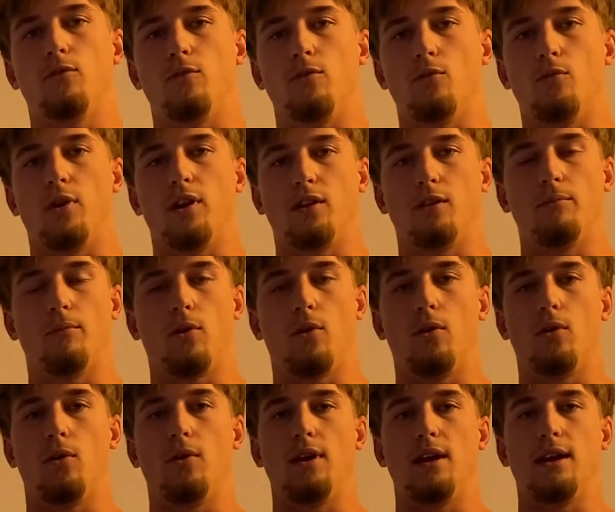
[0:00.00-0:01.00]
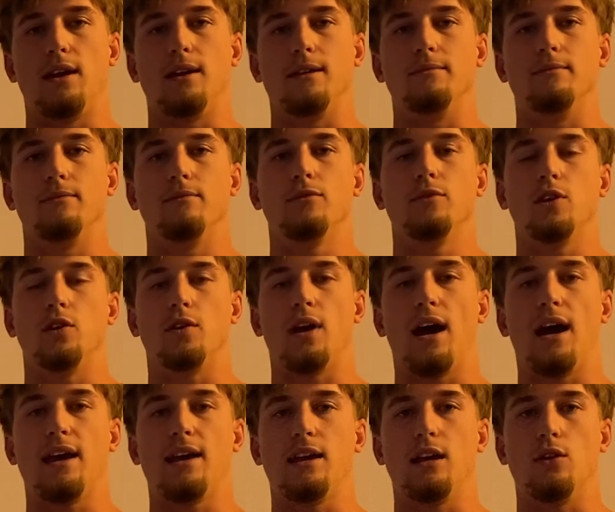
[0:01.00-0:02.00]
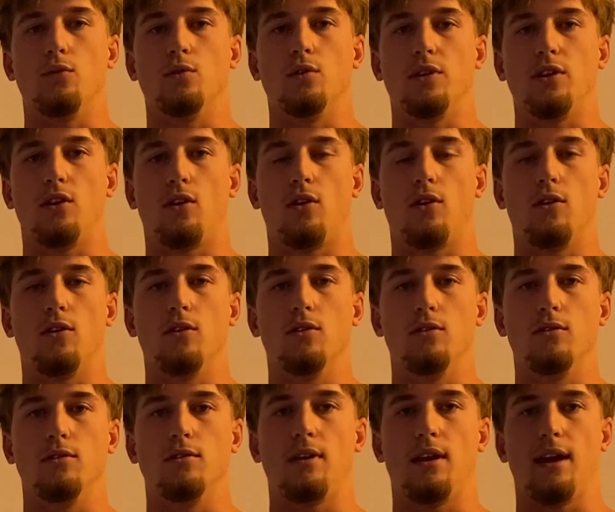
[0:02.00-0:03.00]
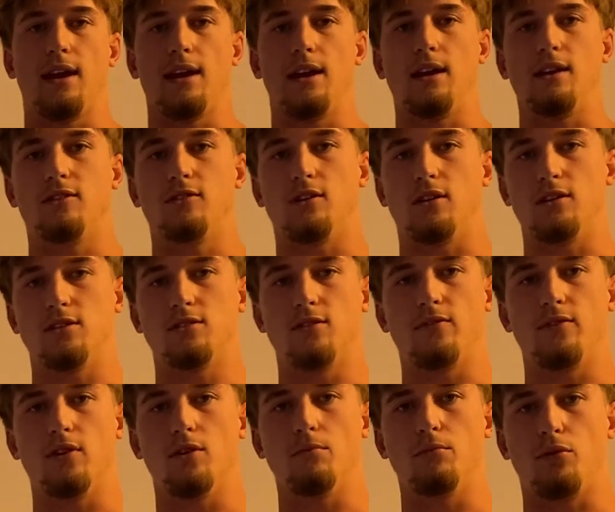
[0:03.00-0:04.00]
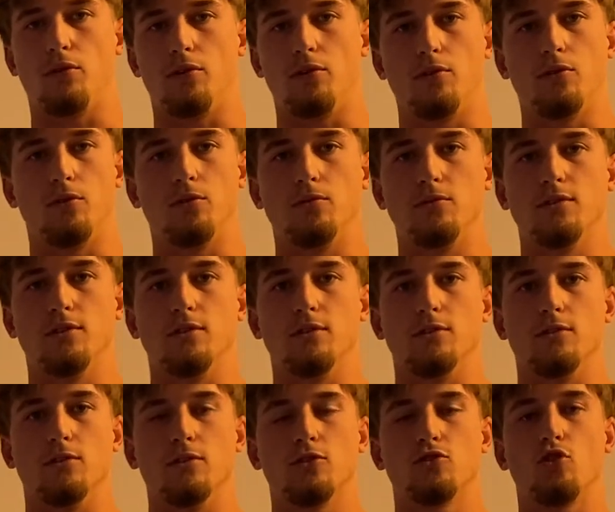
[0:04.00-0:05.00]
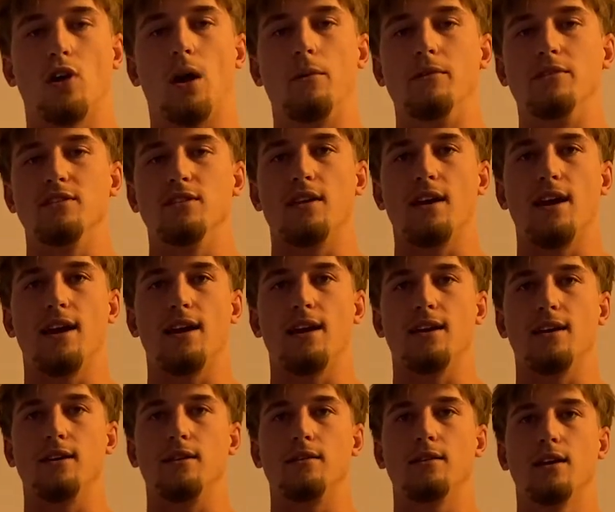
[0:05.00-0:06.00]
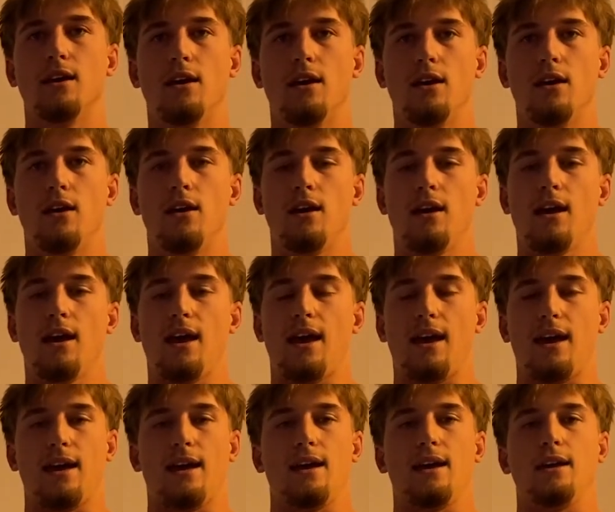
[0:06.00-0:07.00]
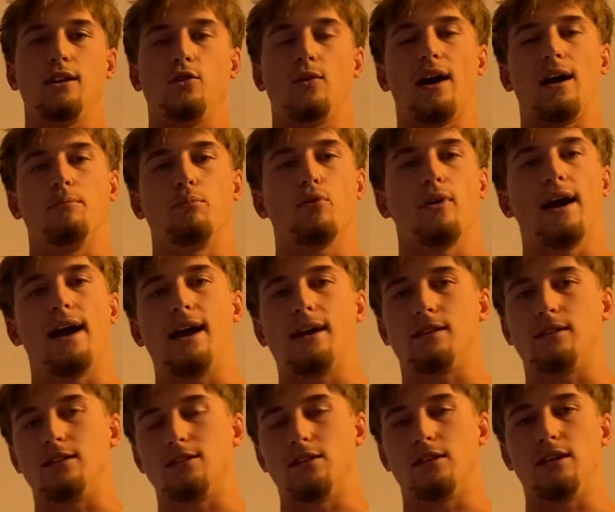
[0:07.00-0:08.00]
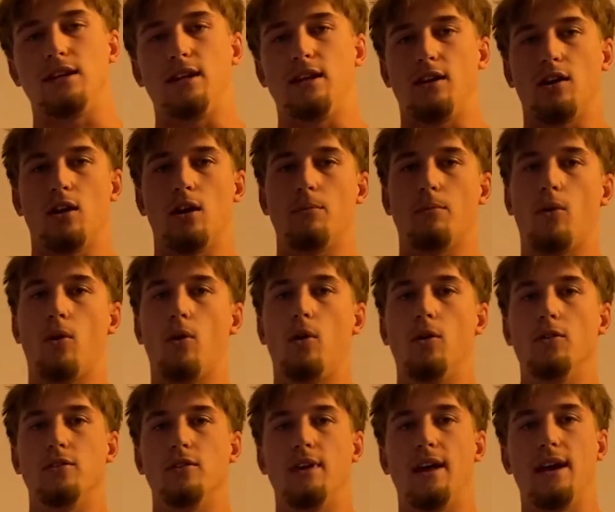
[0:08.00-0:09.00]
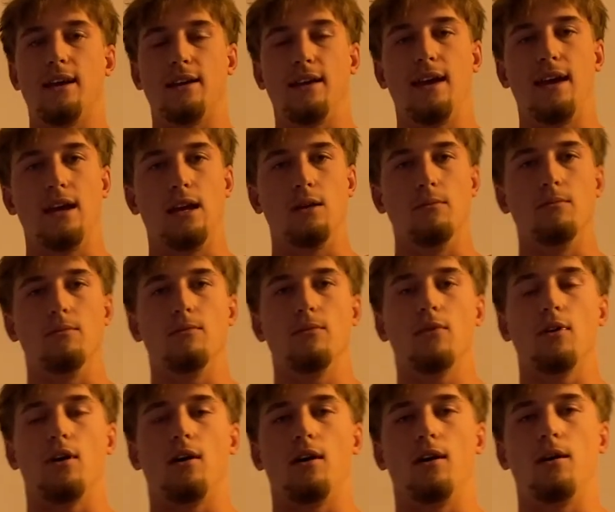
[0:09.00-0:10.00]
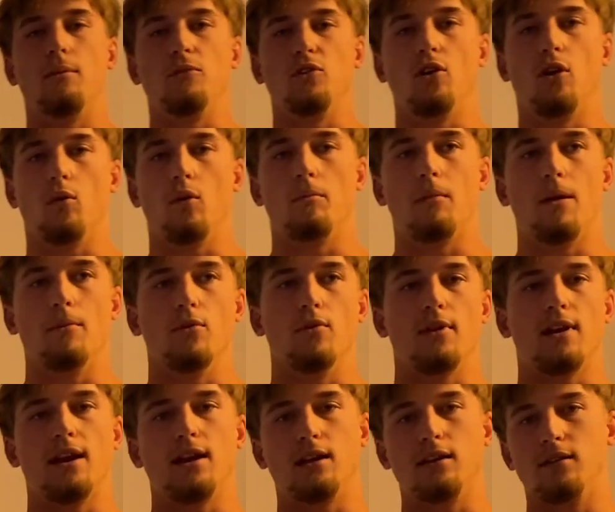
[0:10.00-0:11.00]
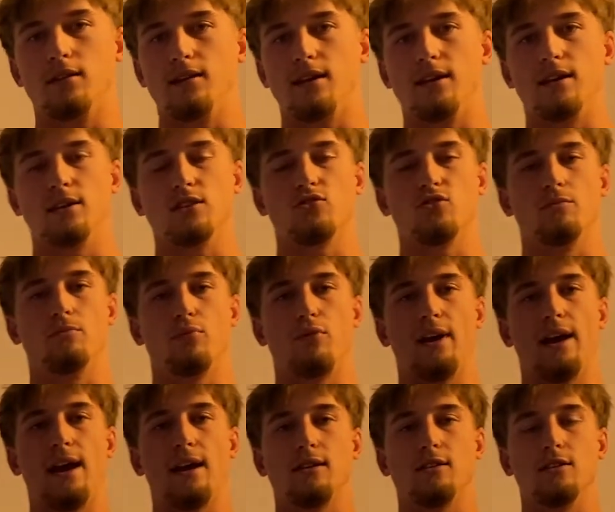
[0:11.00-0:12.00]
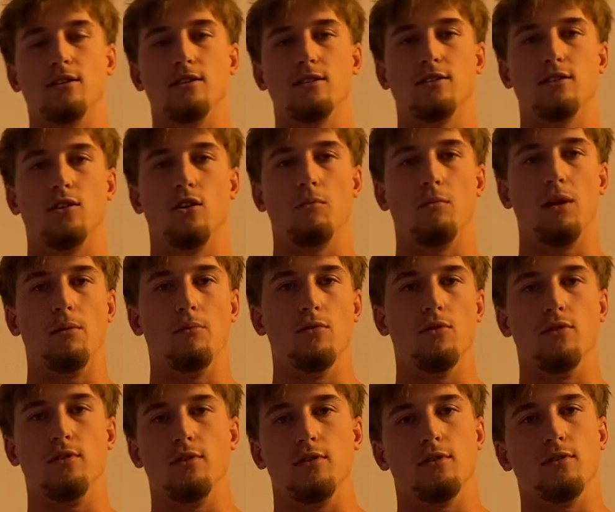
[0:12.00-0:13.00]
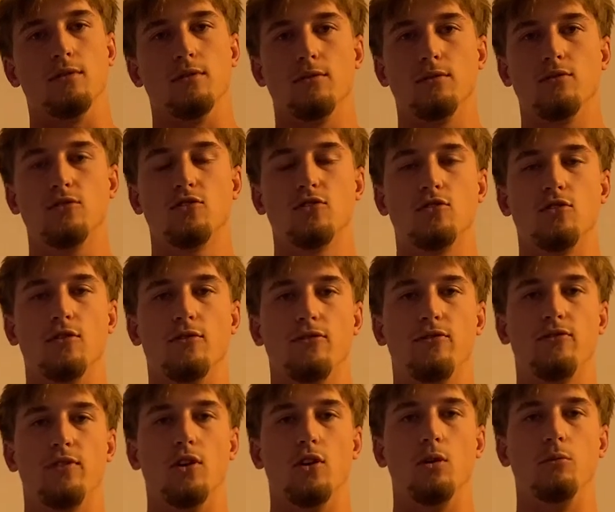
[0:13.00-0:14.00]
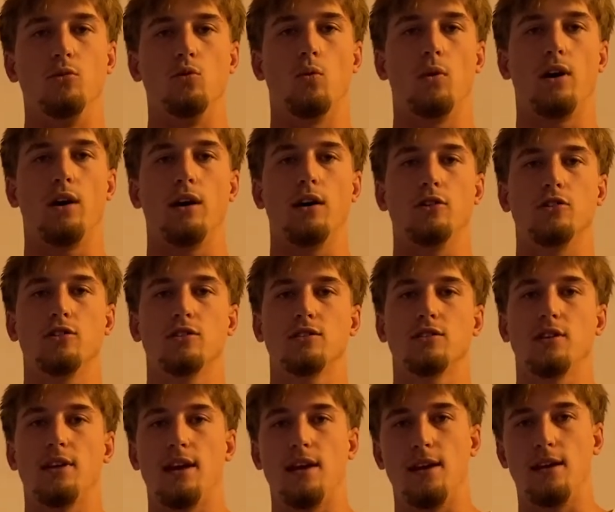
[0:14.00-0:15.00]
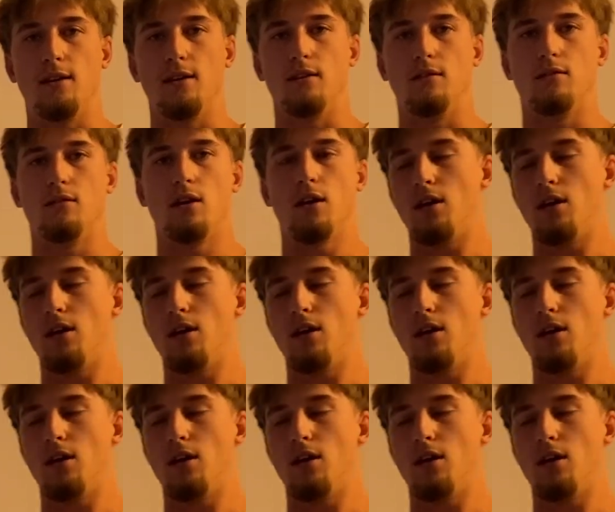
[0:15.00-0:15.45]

running the ball and you got hit really hard and you took a severe blow or trauma to the head, and you had practice leading up all to that game. You don't remember any of the days from practice. You don't remember the film you watched, and